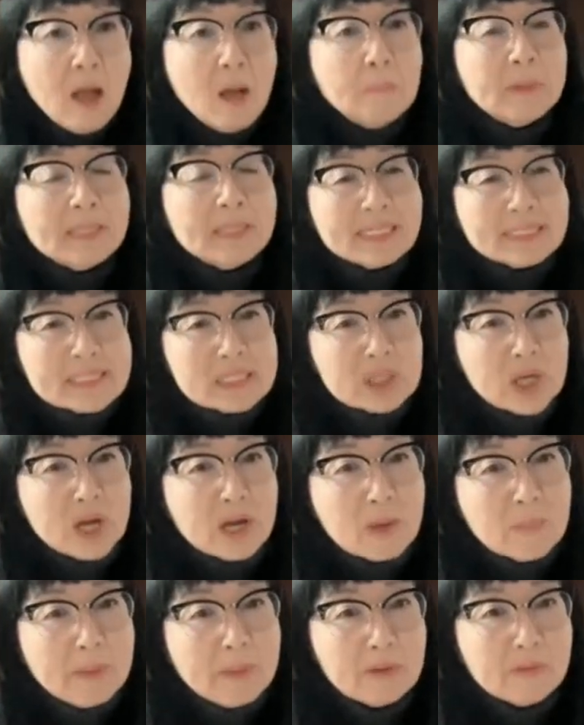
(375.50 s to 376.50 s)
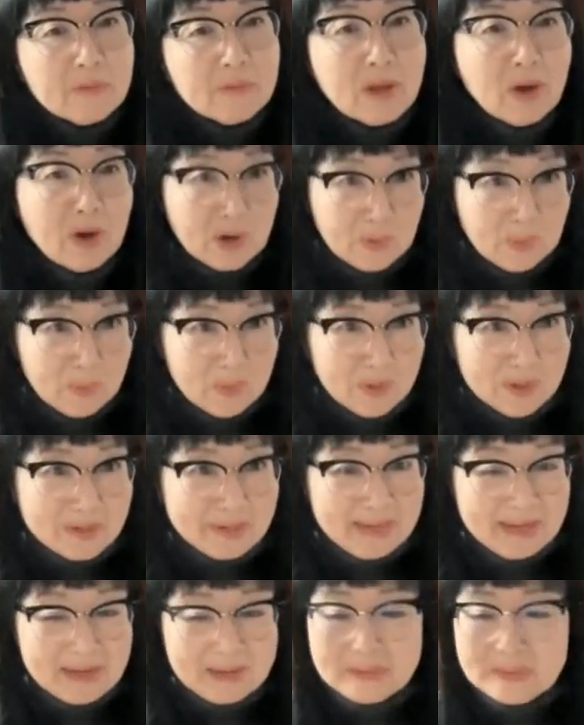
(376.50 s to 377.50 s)
But let's talk about the artwork
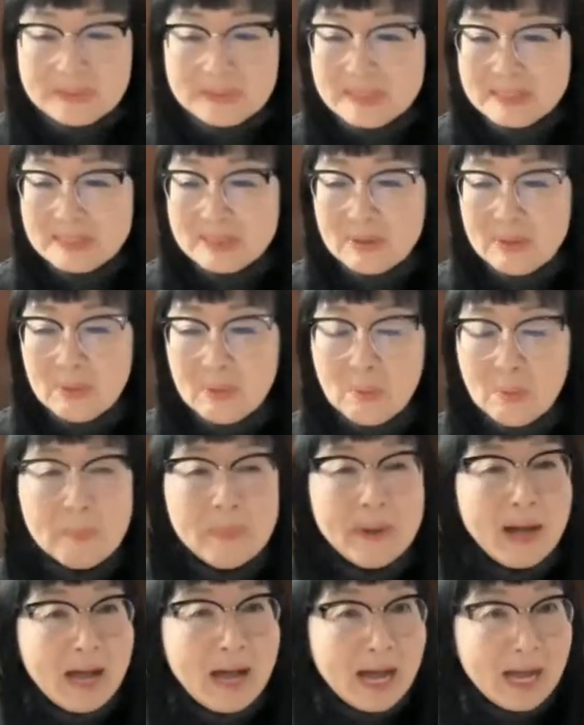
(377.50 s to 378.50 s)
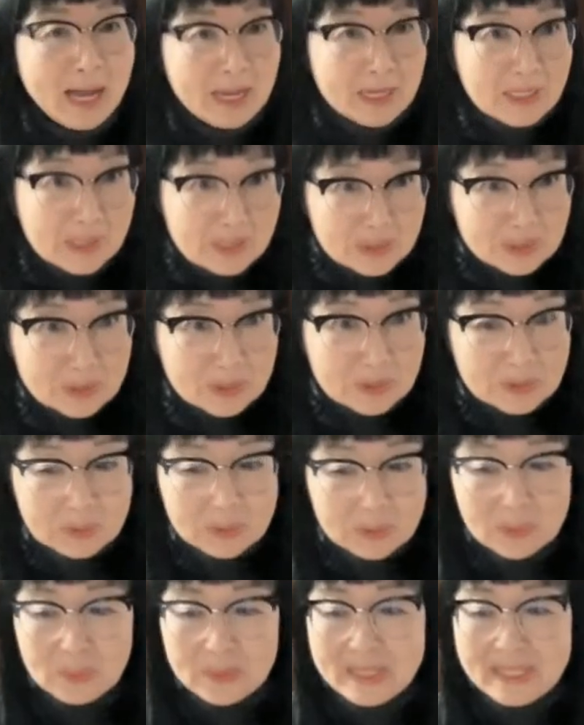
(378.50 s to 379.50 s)
now. So behind
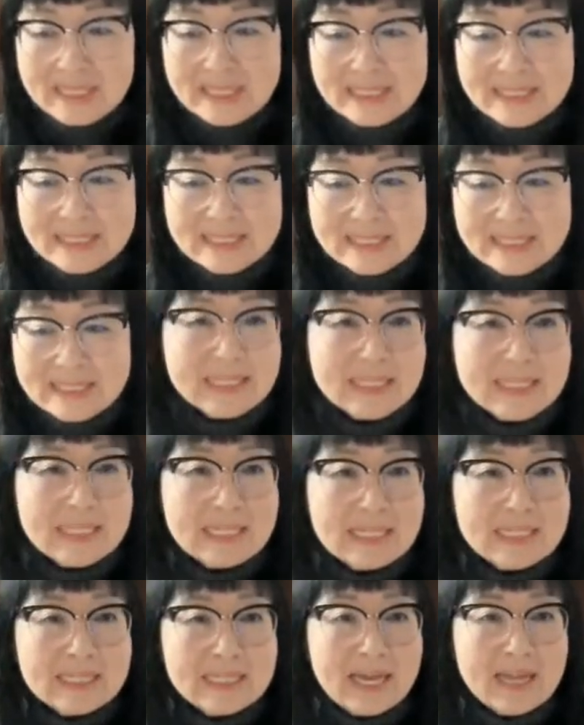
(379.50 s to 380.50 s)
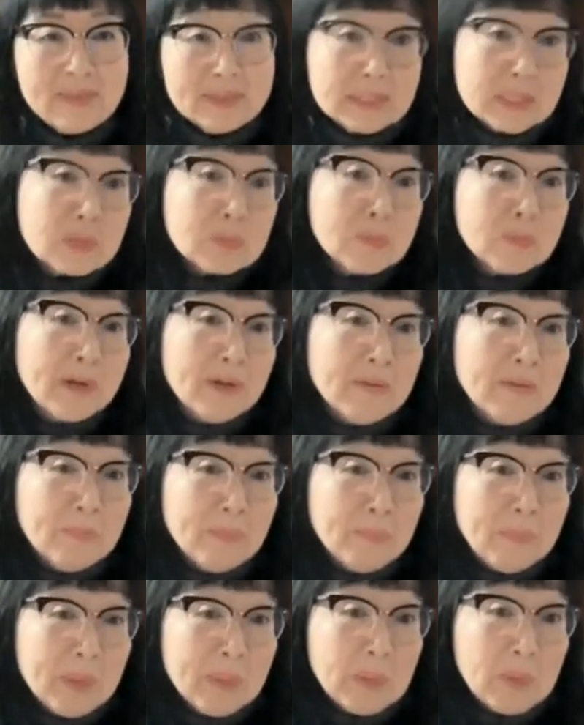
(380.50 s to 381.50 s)
you, we can see, and this is what
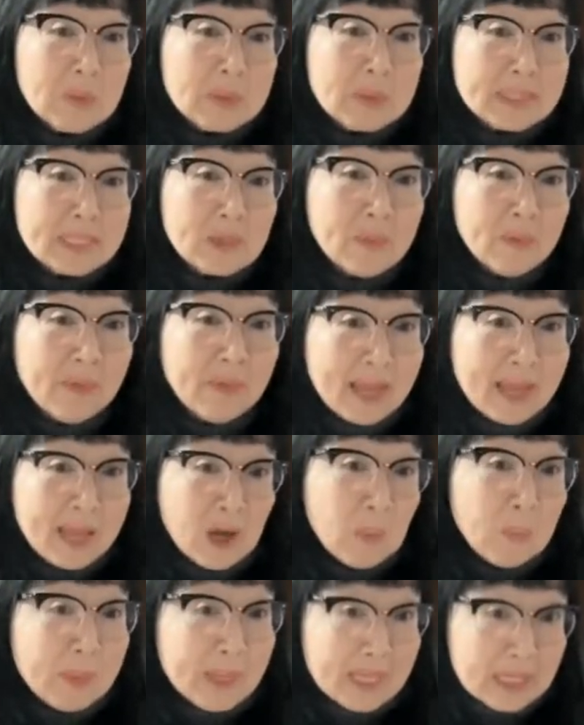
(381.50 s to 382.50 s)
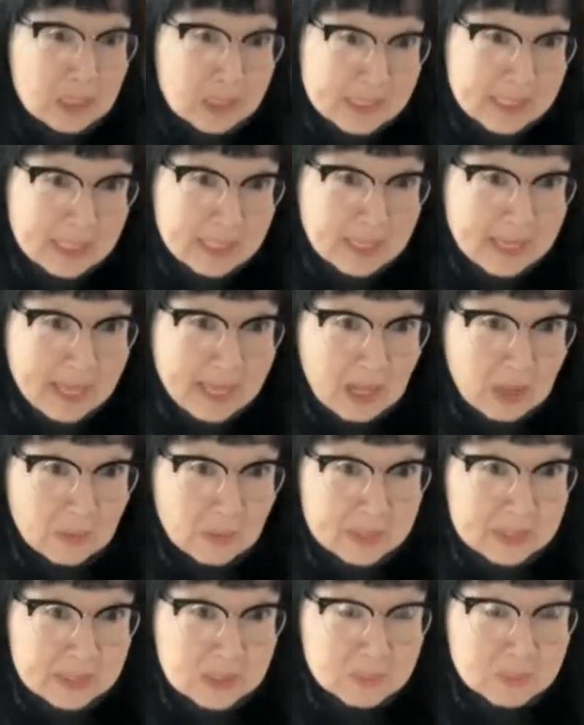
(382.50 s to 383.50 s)
people will see when they come into the
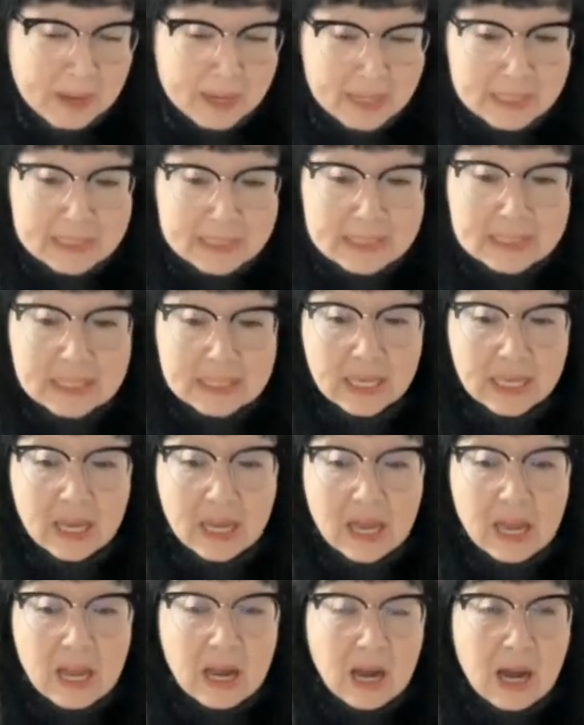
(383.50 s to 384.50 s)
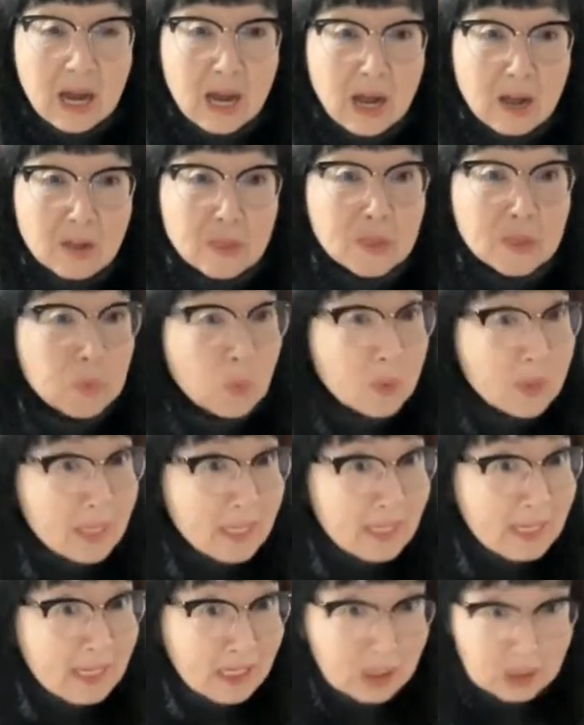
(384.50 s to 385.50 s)
gallery space,
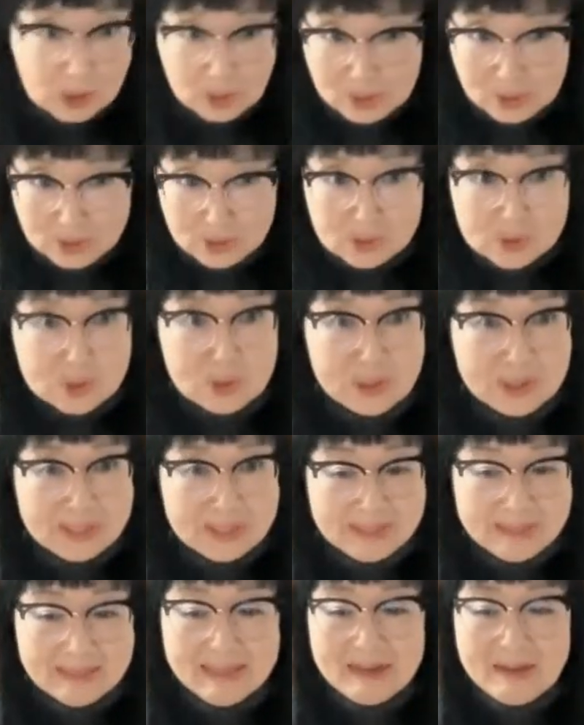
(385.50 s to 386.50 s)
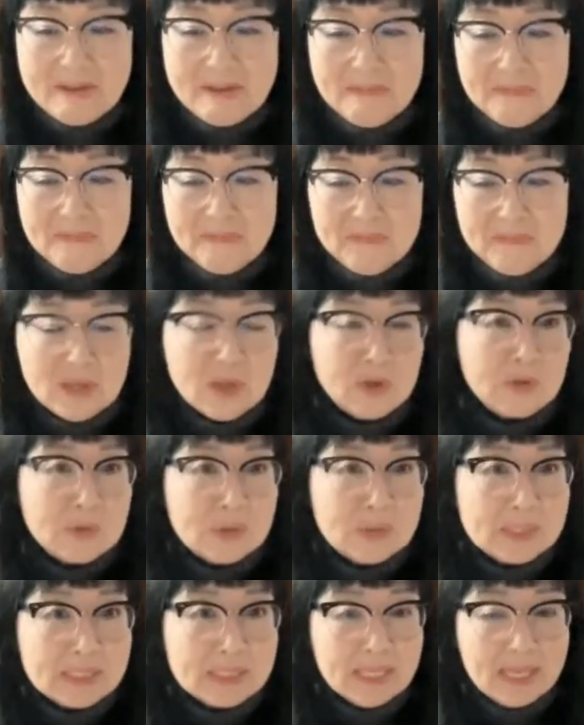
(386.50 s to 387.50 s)
three larger than life
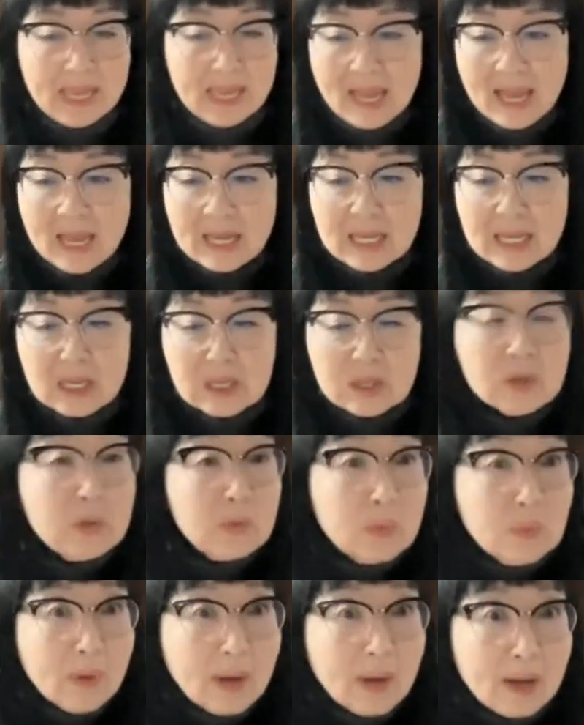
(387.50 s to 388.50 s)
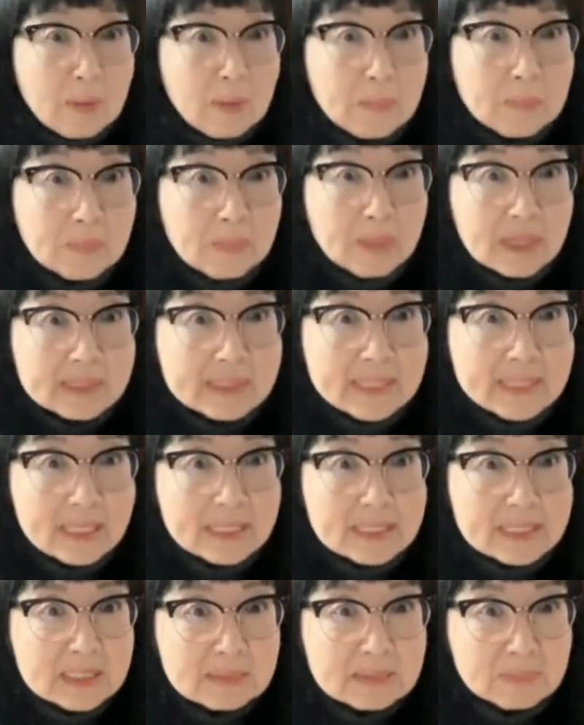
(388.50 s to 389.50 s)
figures. Can you tell
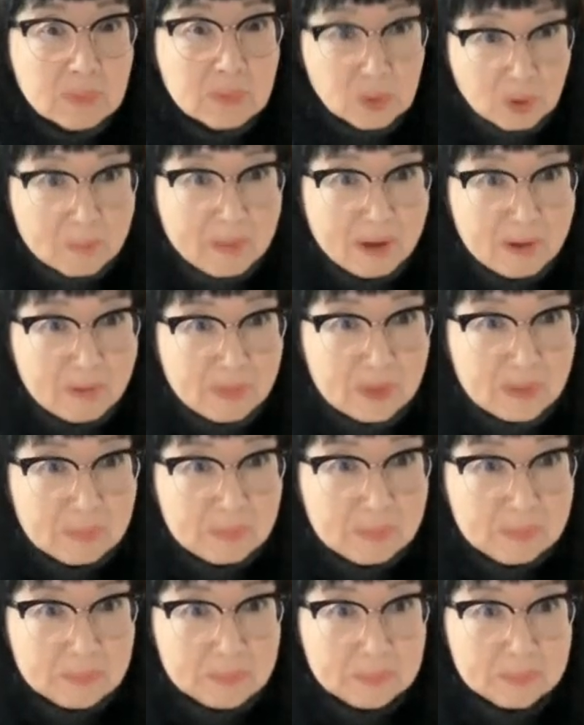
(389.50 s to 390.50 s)
us more about them?